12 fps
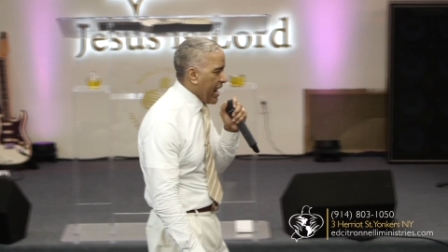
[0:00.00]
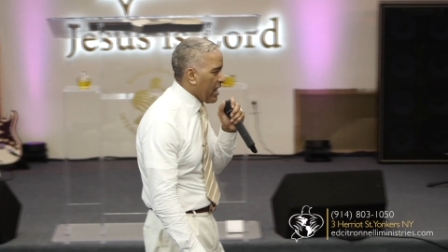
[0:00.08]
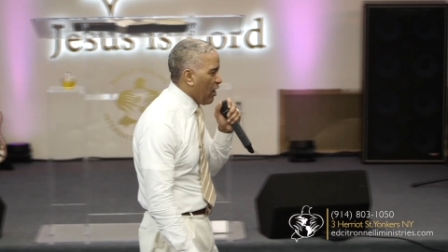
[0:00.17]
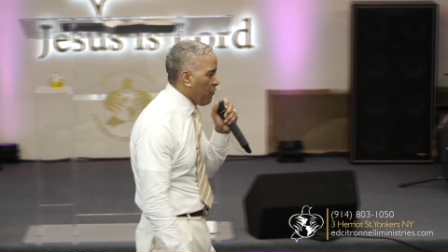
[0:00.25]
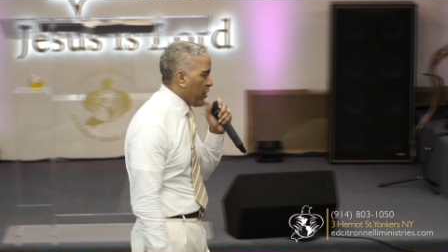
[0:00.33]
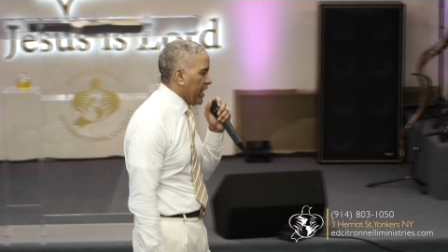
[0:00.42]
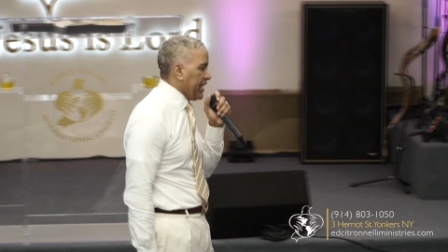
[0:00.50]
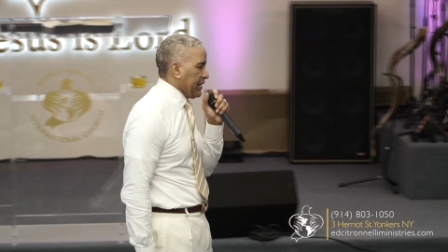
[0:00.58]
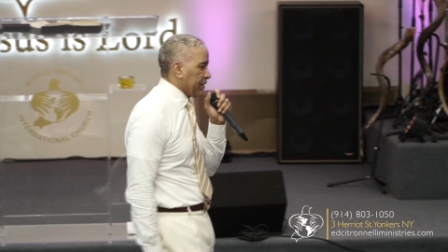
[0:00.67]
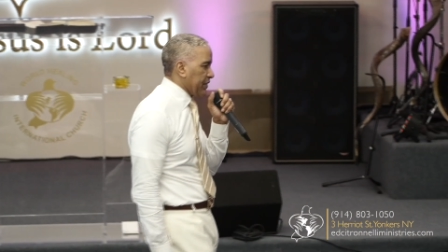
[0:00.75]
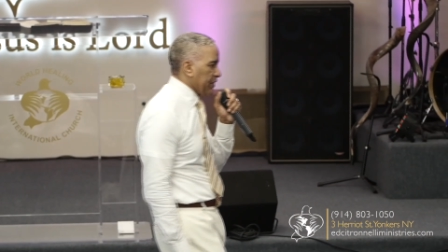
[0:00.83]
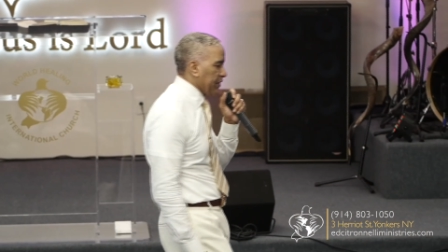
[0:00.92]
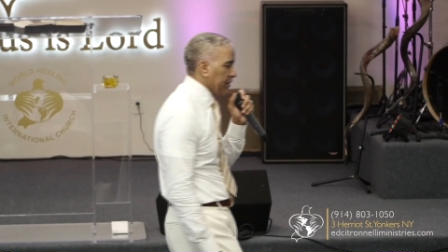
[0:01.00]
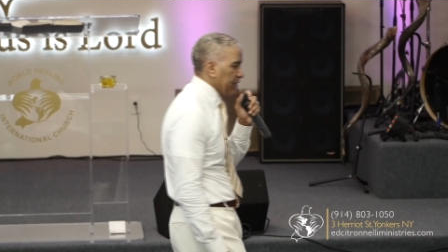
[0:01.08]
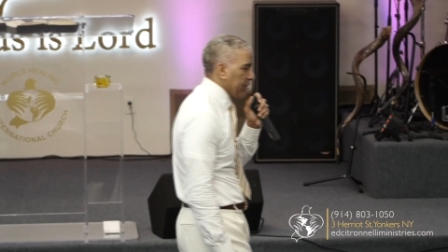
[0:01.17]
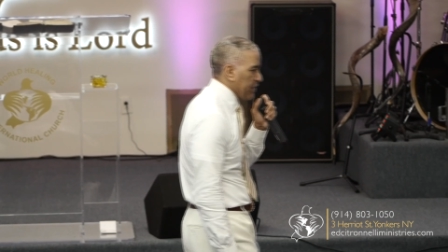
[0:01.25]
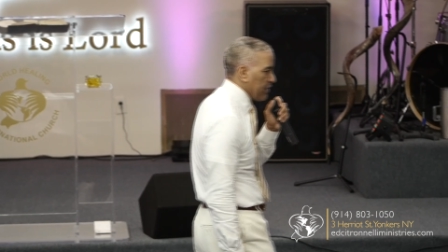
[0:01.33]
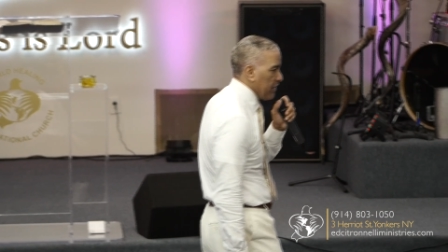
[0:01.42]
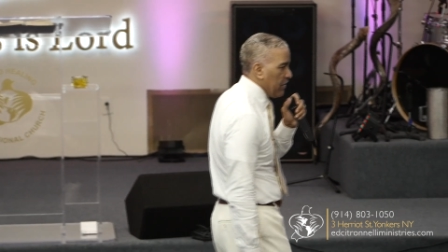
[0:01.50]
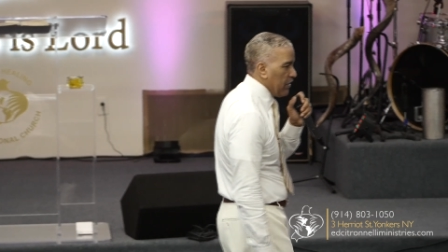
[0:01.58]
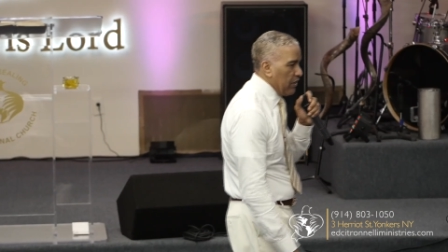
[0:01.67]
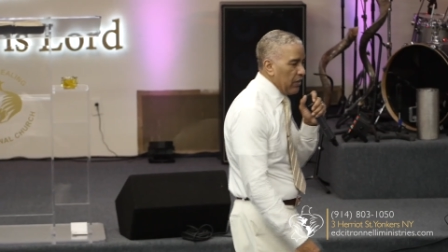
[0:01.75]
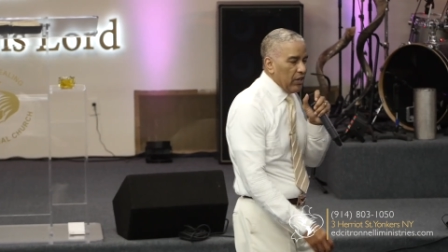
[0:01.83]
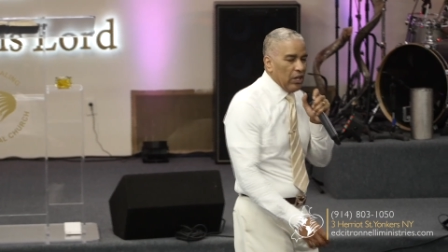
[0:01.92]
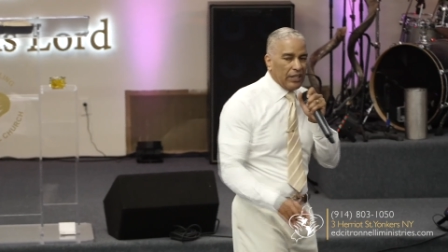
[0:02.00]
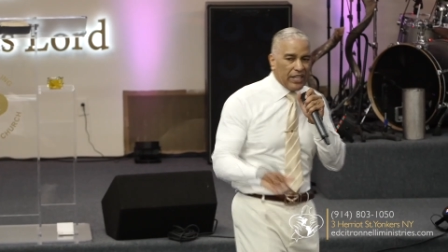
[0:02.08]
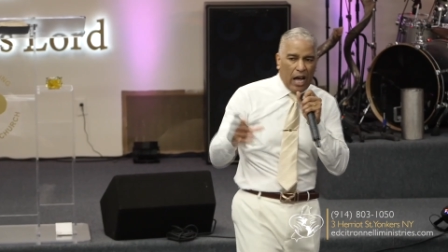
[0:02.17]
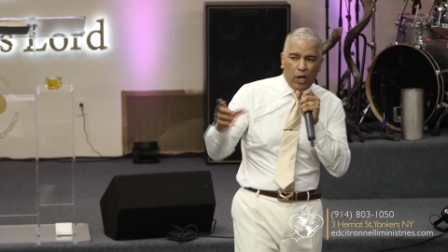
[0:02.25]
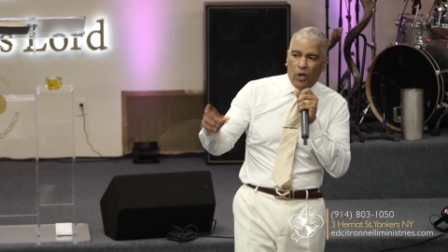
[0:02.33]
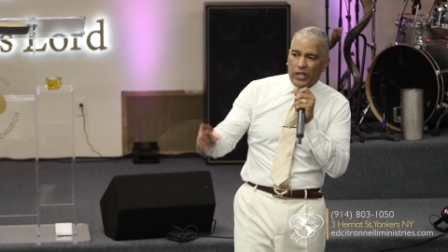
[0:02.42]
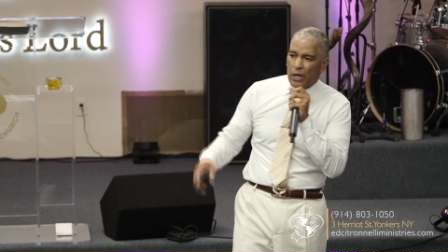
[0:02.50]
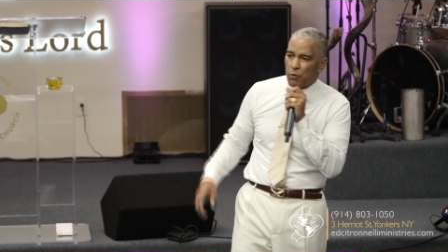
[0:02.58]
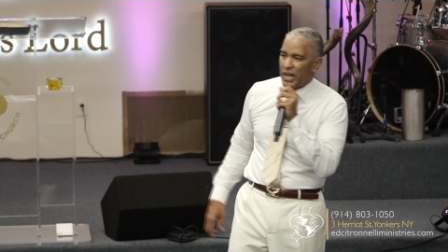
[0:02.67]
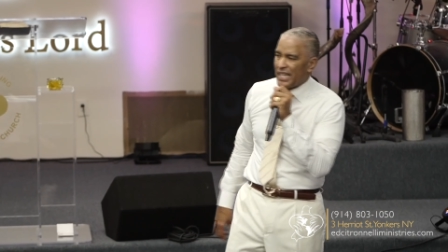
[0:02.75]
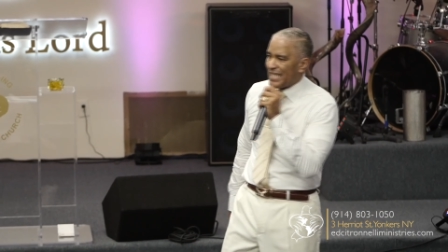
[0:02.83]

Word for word: of release. Now look at what it